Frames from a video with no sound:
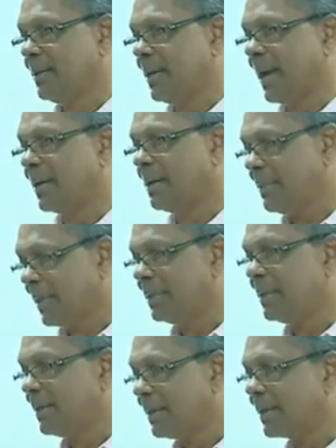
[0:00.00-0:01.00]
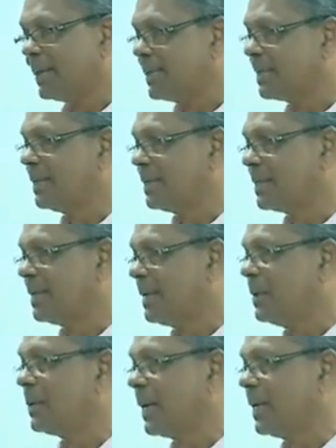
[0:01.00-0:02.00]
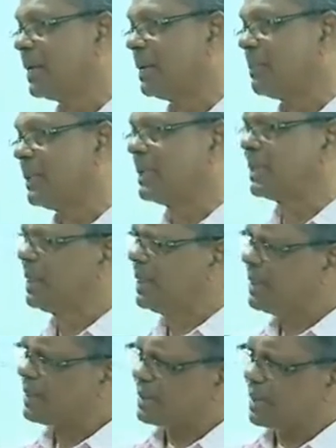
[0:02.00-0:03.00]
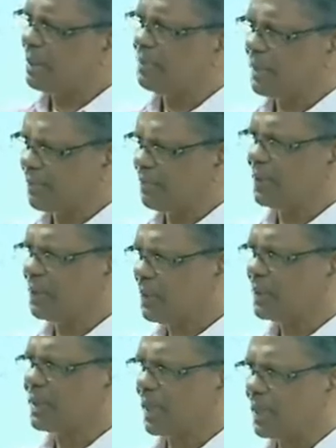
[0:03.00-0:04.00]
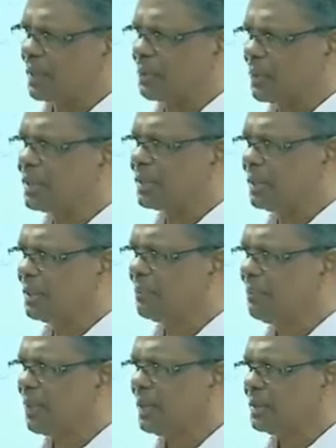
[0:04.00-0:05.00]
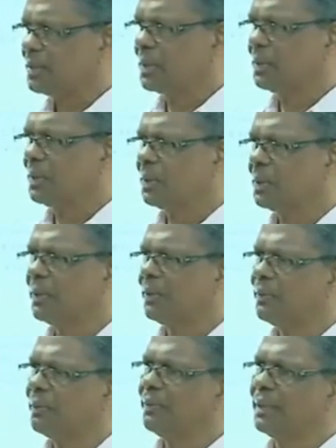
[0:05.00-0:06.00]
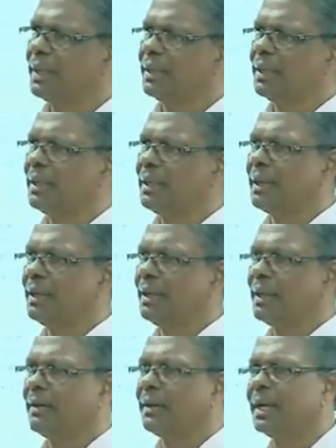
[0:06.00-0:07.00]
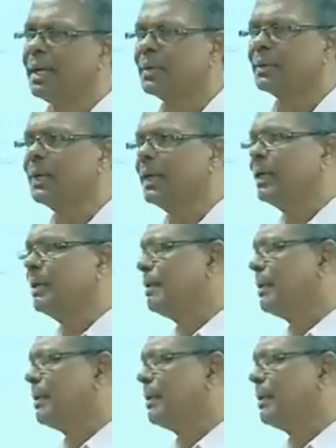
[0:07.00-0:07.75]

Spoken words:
academic degrees is an educated person. Same thing with your second question. So, in our day-to-day